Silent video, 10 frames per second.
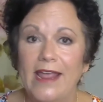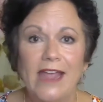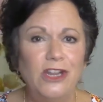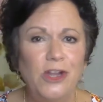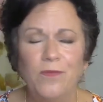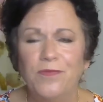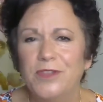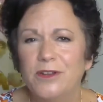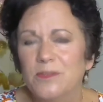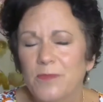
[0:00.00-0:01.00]
And, you know,
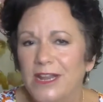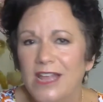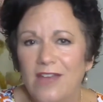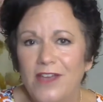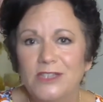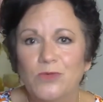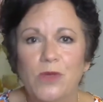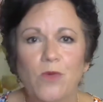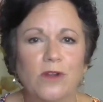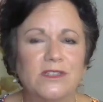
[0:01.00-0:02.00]
there's many of us, we
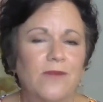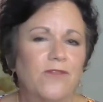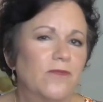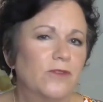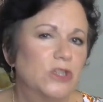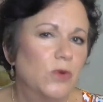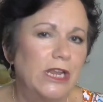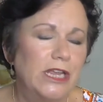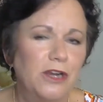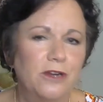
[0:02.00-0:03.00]
work something for 20
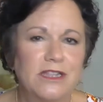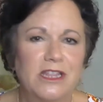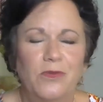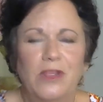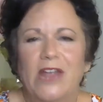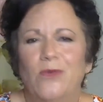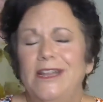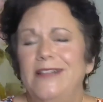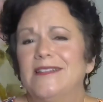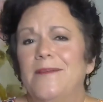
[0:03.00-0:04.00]
years and then like, we
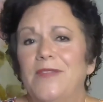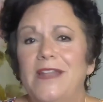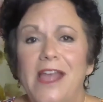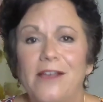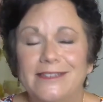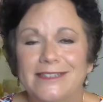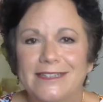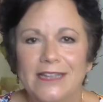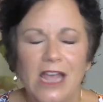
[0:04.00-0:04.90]
need something else.